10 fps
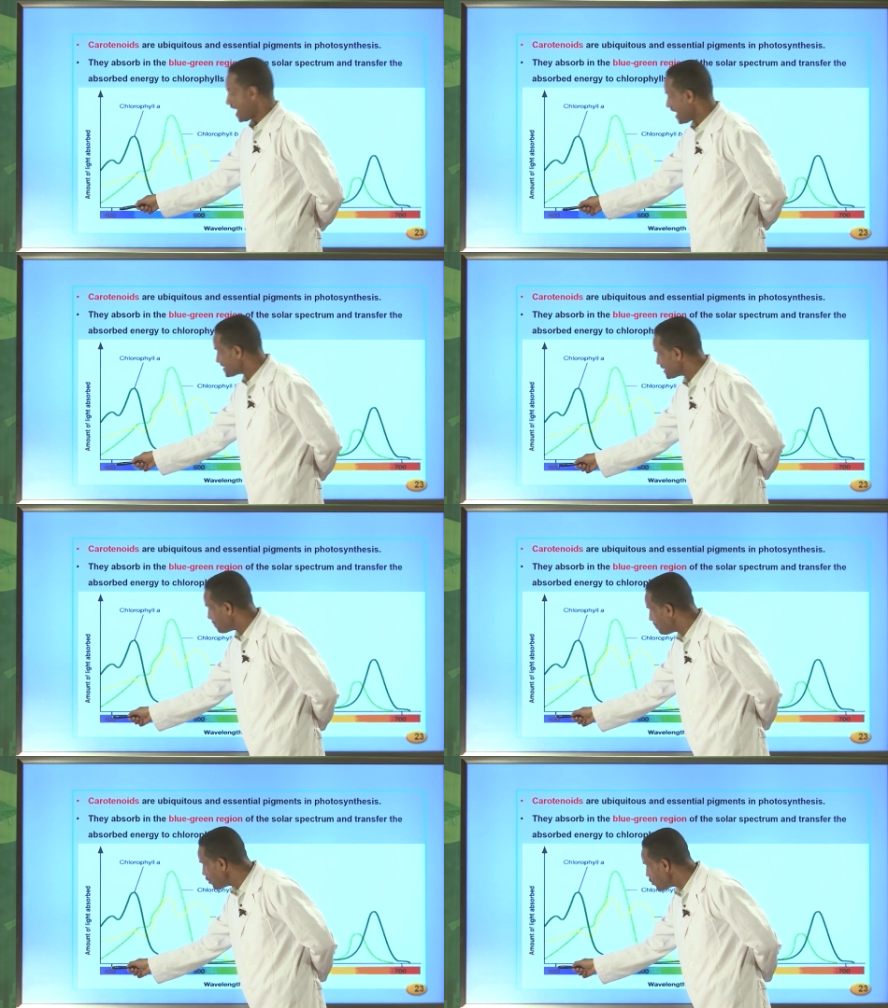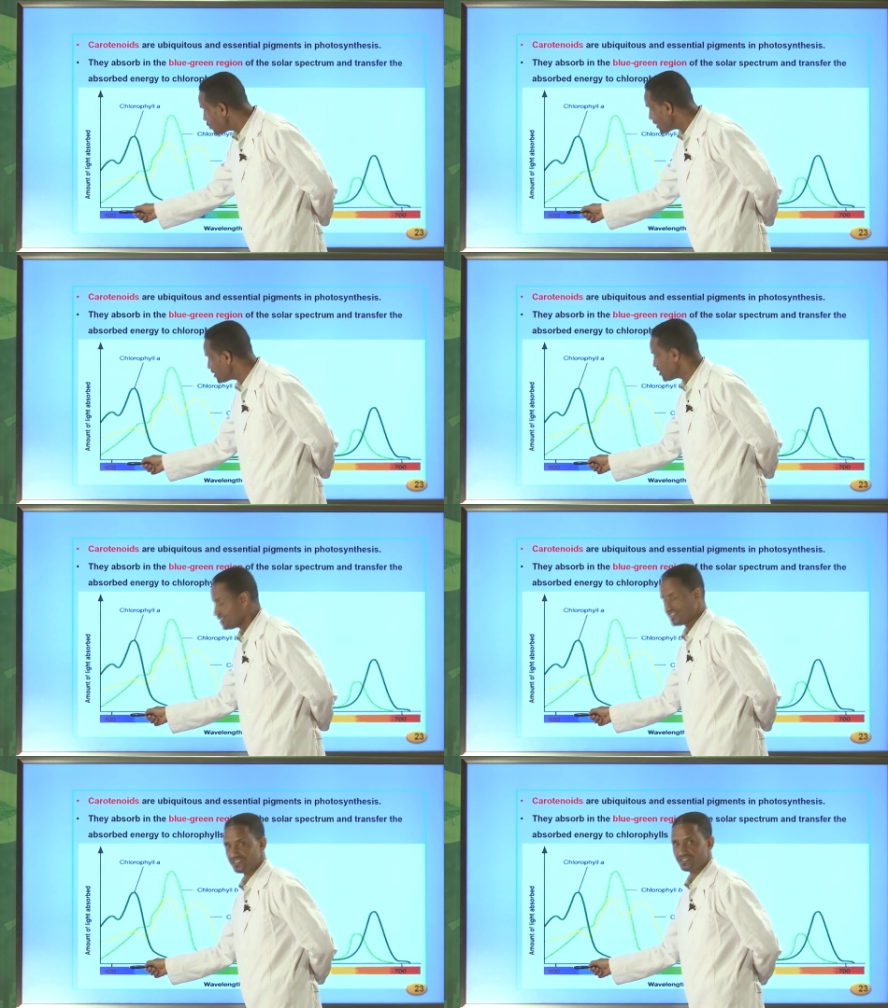at the blue
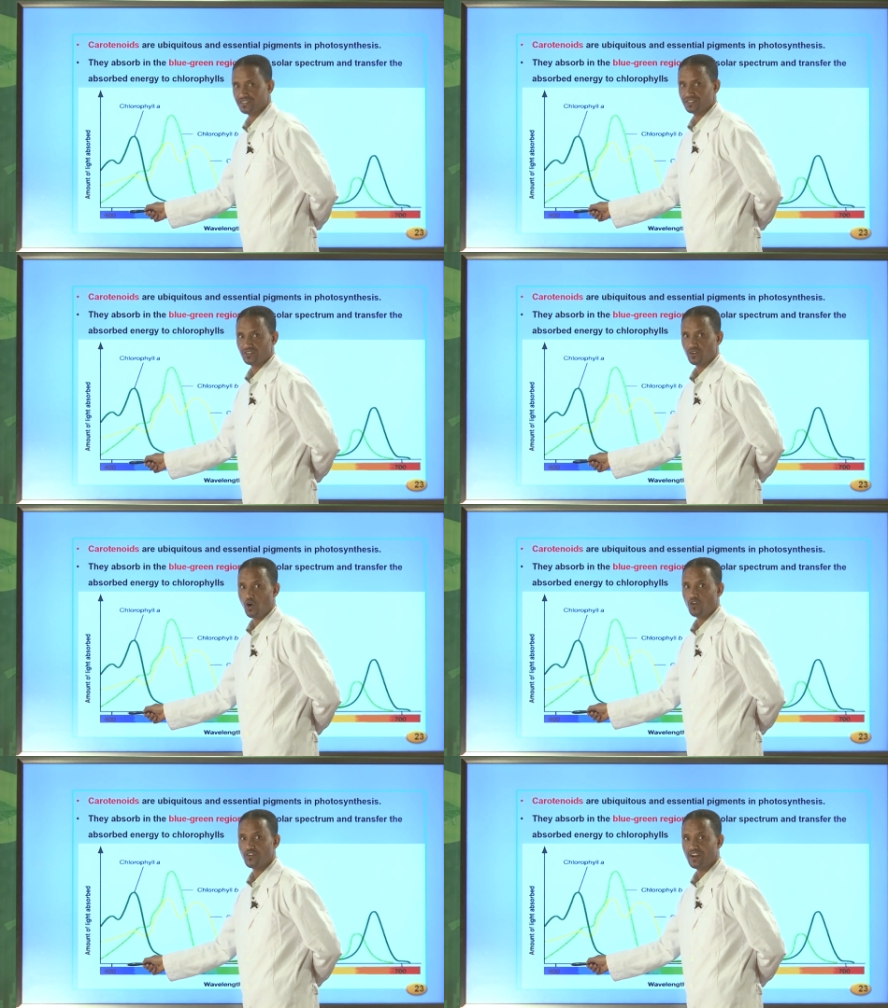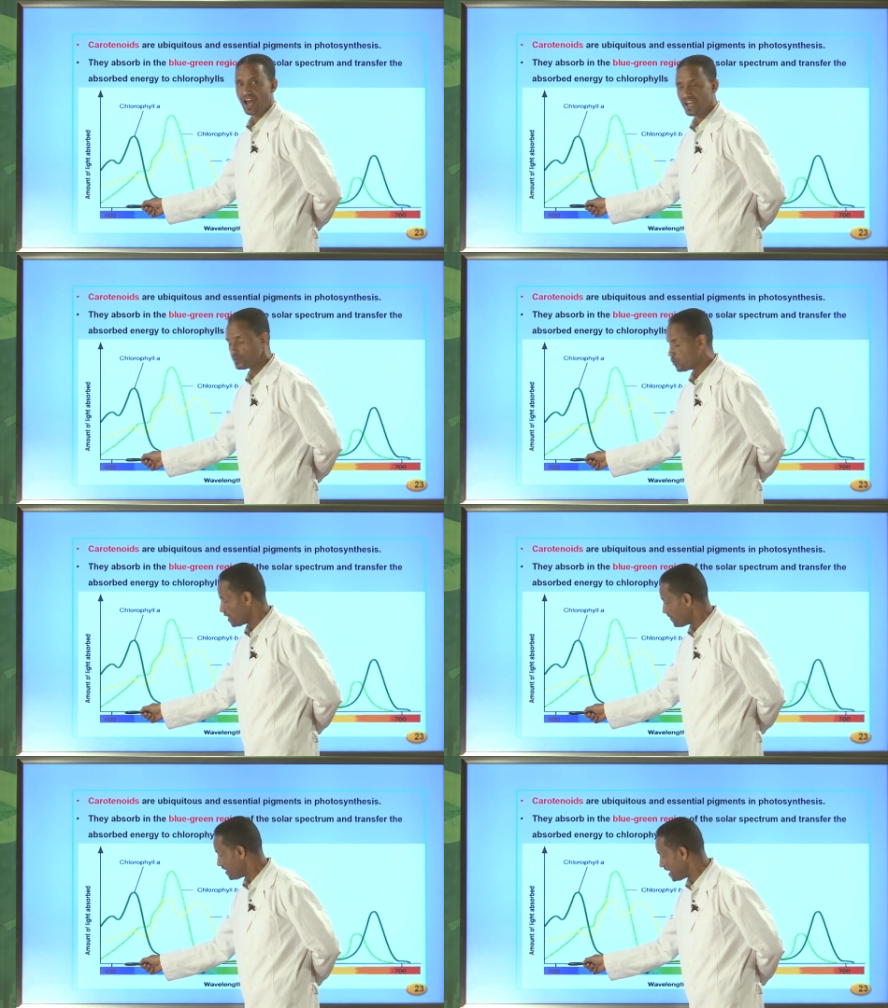regions of light
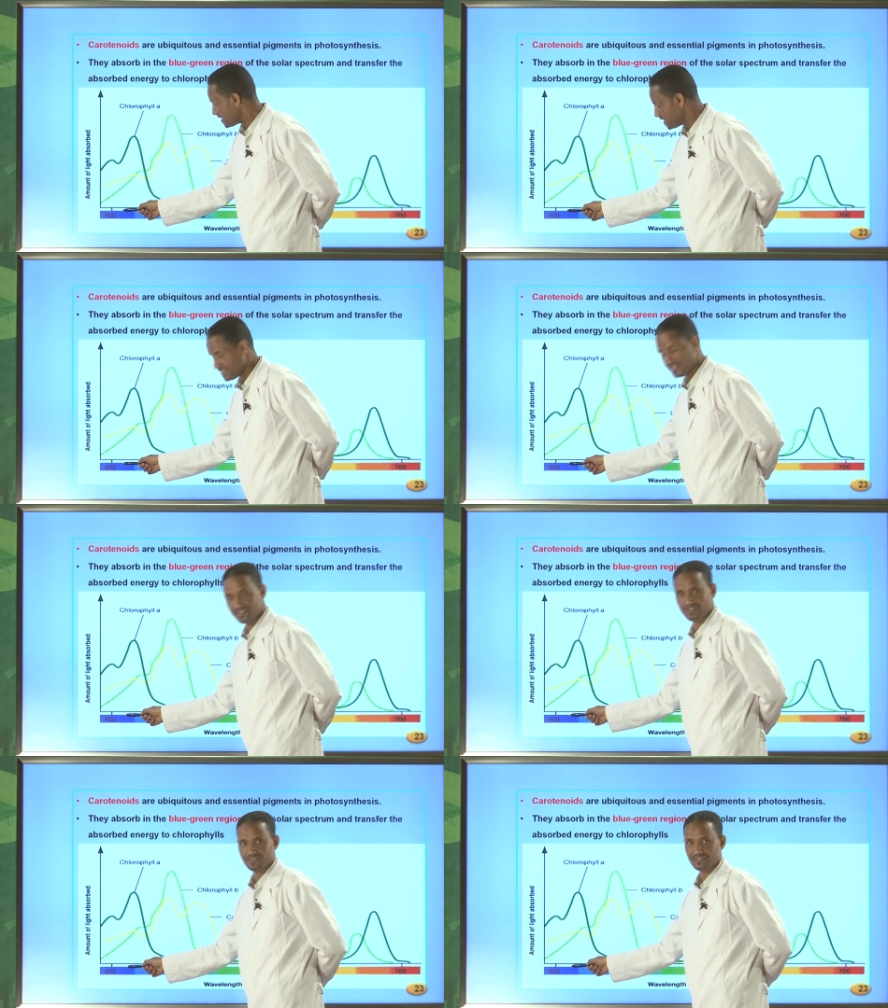wavelengths.